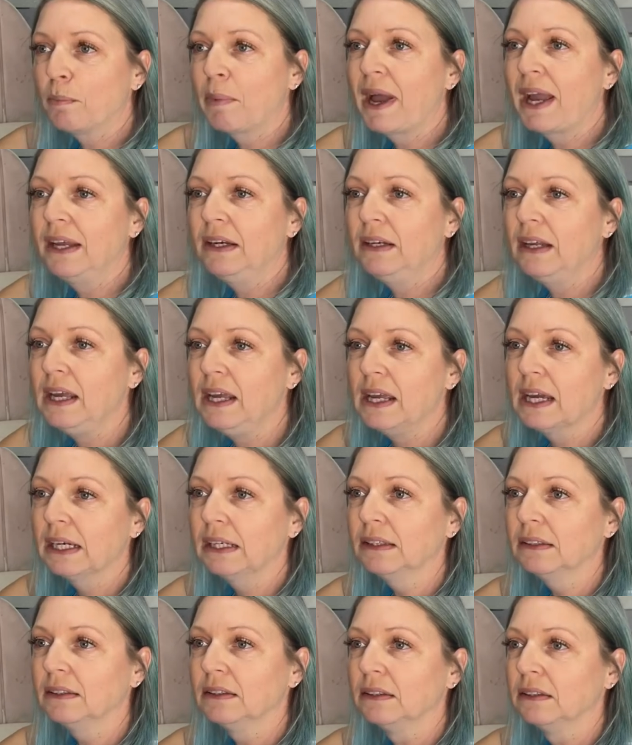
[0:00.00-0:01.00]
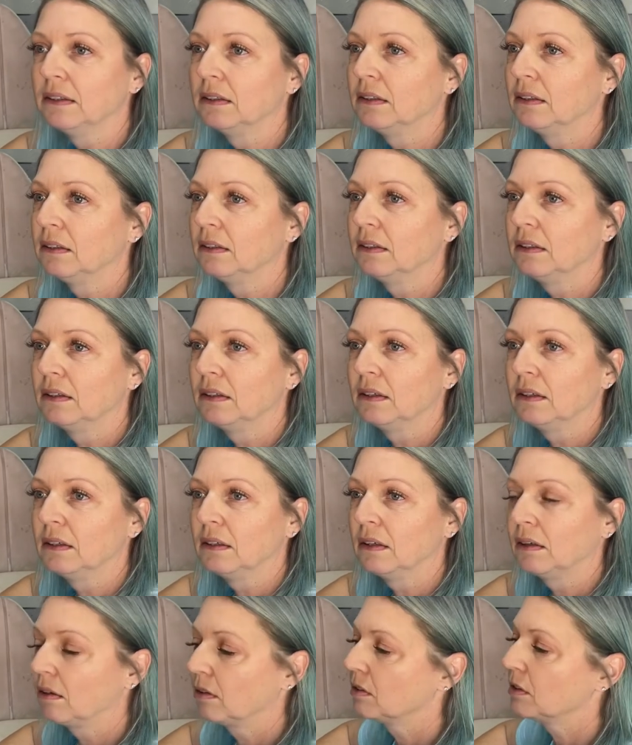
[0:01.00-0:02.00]
paint here,
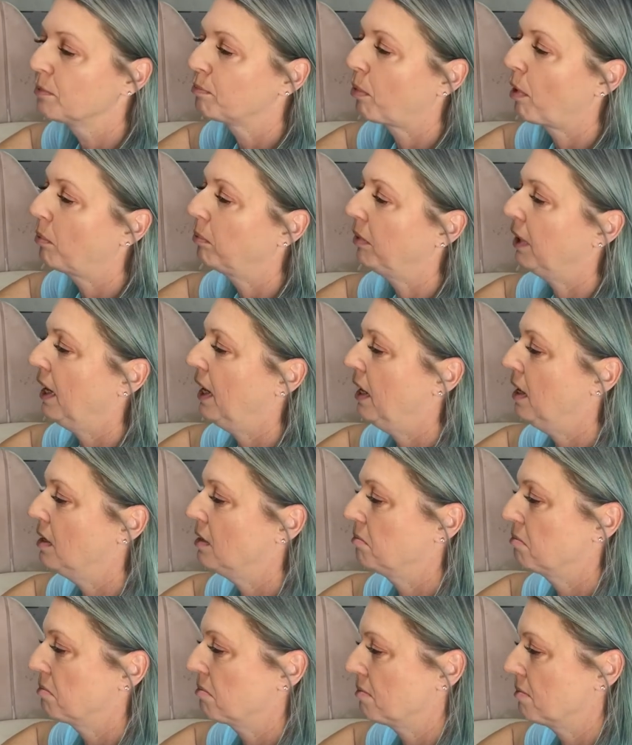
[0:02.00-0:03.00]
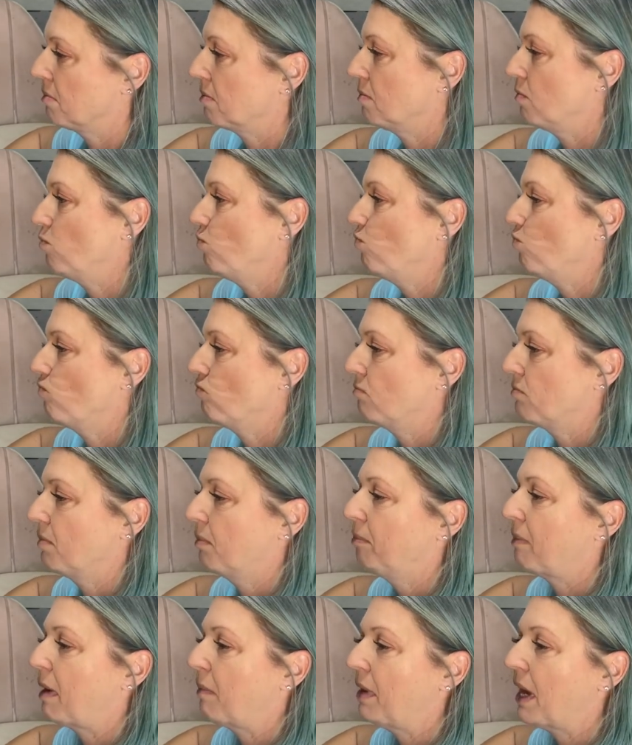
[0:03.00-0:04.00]
it's probably mm,
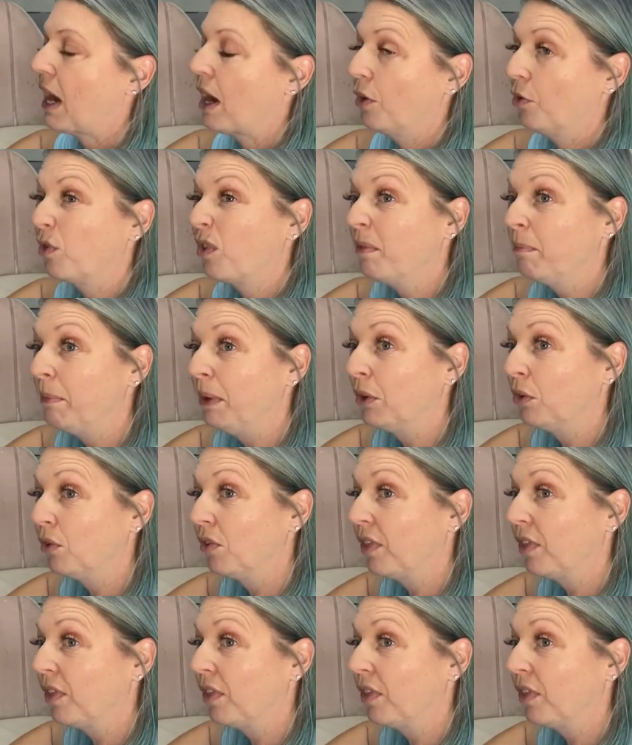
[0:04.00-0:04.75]
maybe 100 mil